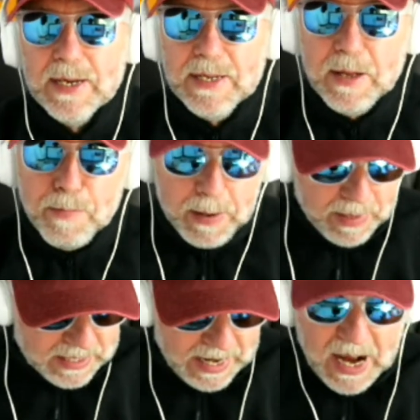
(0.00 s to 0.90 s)
The
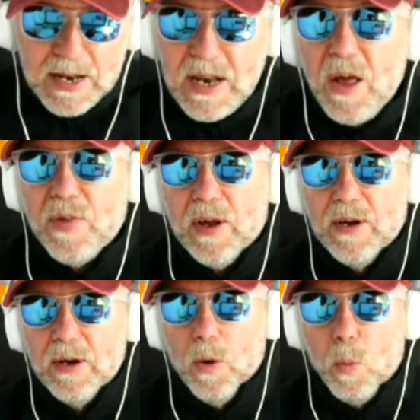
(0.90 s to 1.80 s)
BBC, another
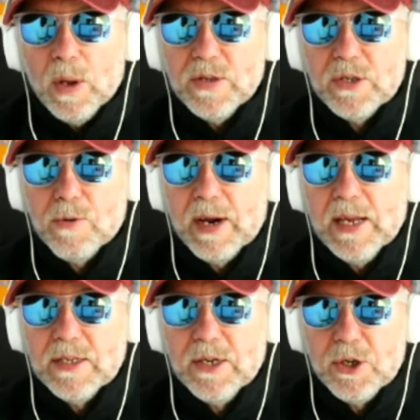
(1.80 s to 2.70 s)
once great
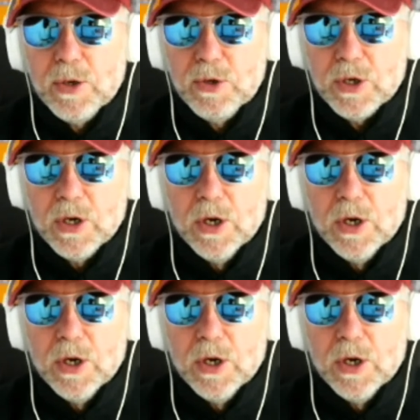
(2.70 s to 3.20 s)
institution,